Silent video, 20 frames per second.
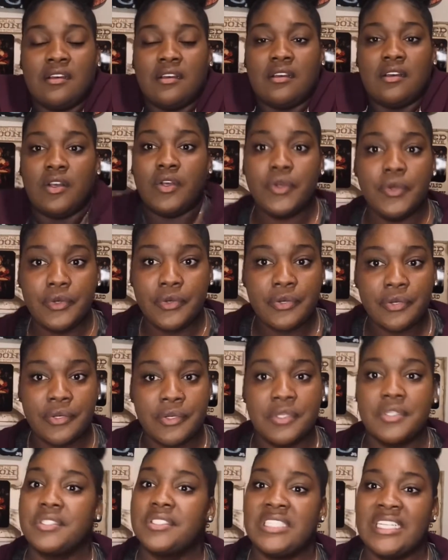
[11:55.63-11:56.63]
whew,
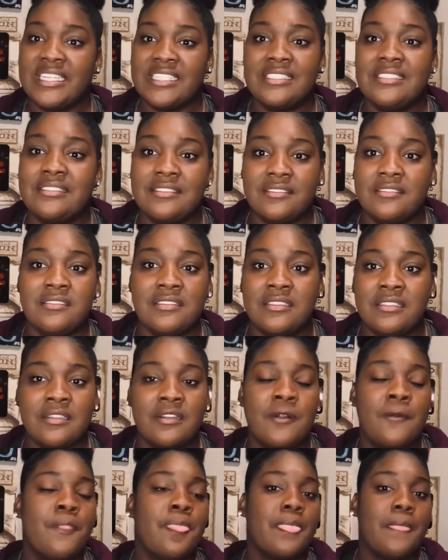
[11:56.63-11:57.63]
like, ugh.
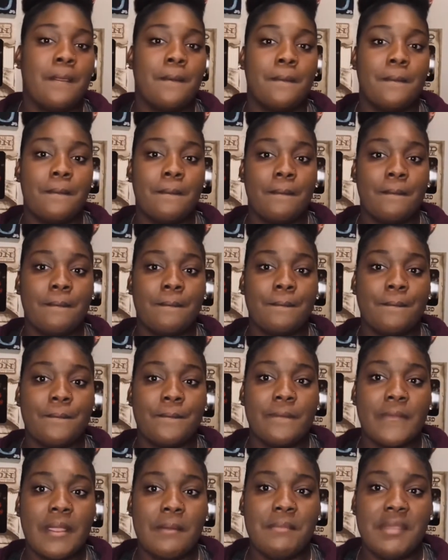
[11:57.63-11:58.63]

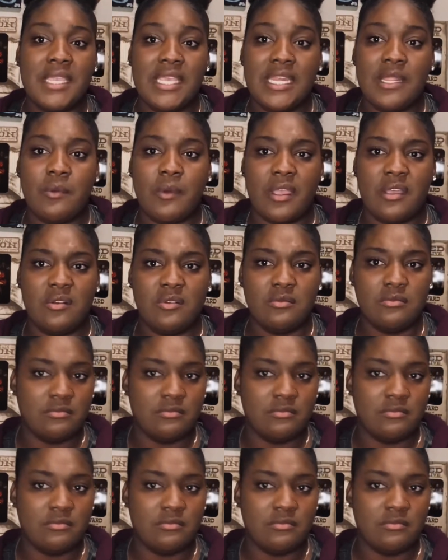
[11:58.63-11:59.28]
But anyway, ooh,